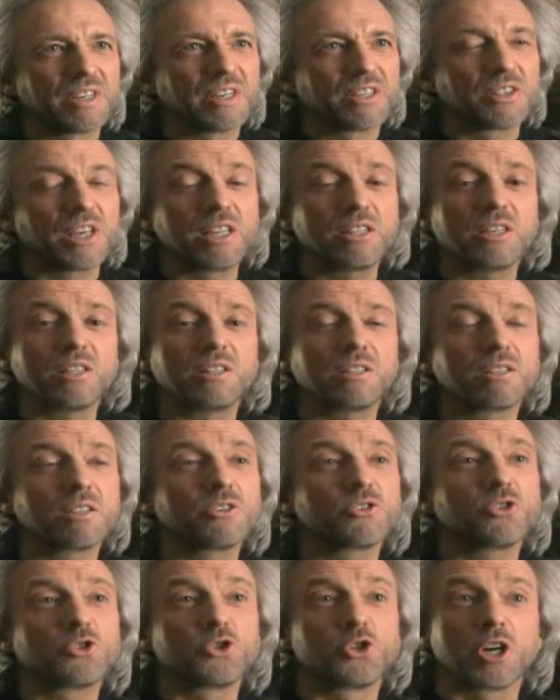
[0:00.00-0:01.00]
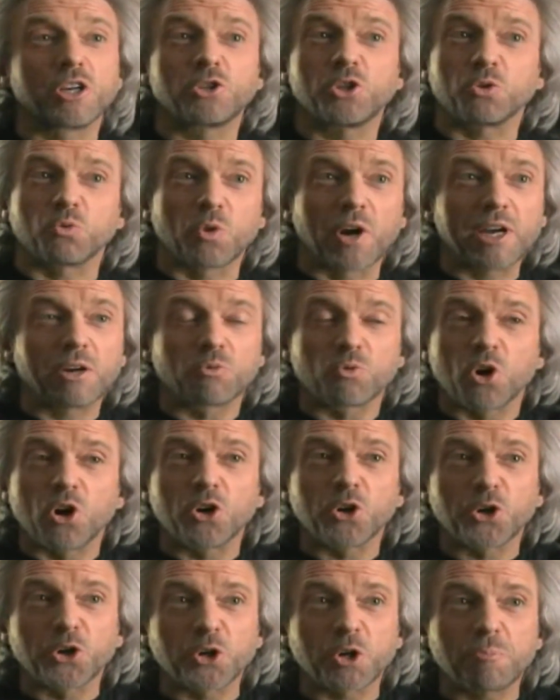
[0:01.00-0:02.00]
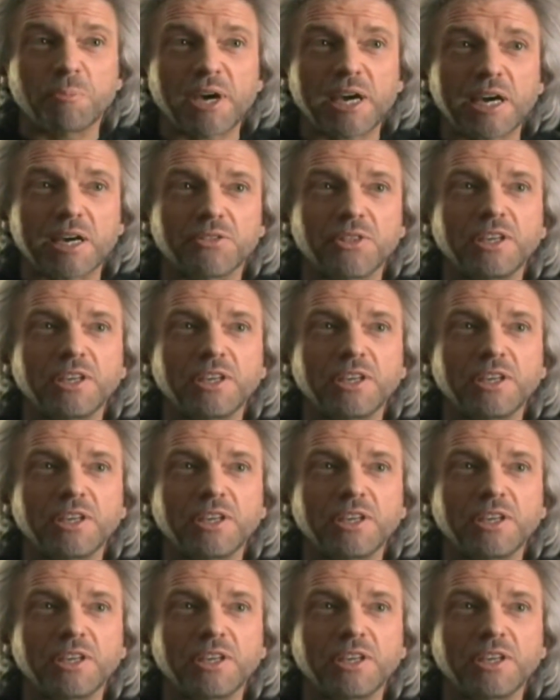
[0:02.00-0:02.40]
They didn't judge it right, wrong, good, or bad.